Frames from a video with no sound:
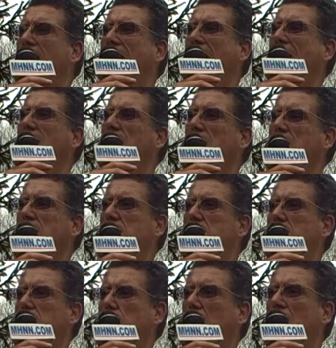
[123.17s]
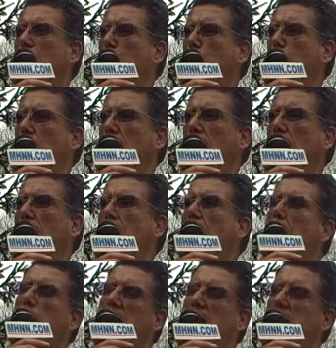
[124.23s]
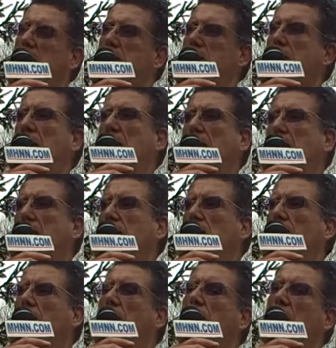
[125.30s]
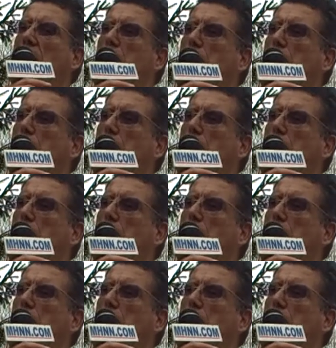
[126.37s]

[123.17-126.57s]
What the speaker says: had listened to my warning, but instead they